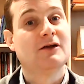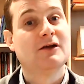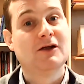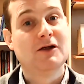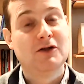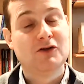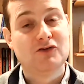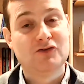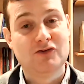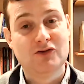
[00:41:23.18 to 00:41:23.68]

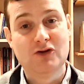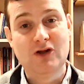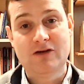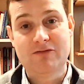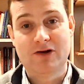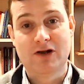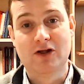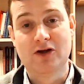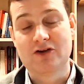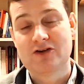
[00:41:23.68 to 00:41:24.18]
Do have a
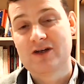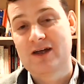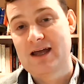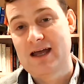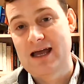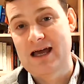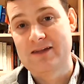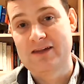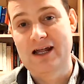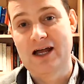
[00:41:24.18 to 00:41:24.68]
look at
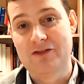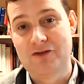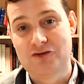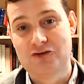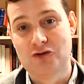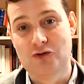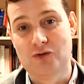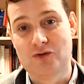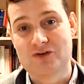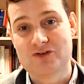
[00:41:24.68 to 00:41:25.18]
the other
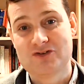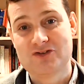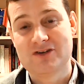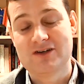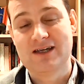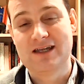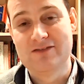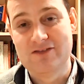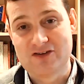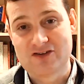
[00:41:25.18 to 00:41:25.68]
talks in
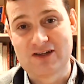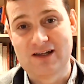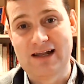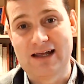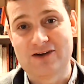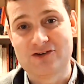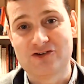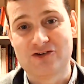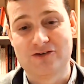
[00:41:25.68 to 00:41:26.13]
this collection.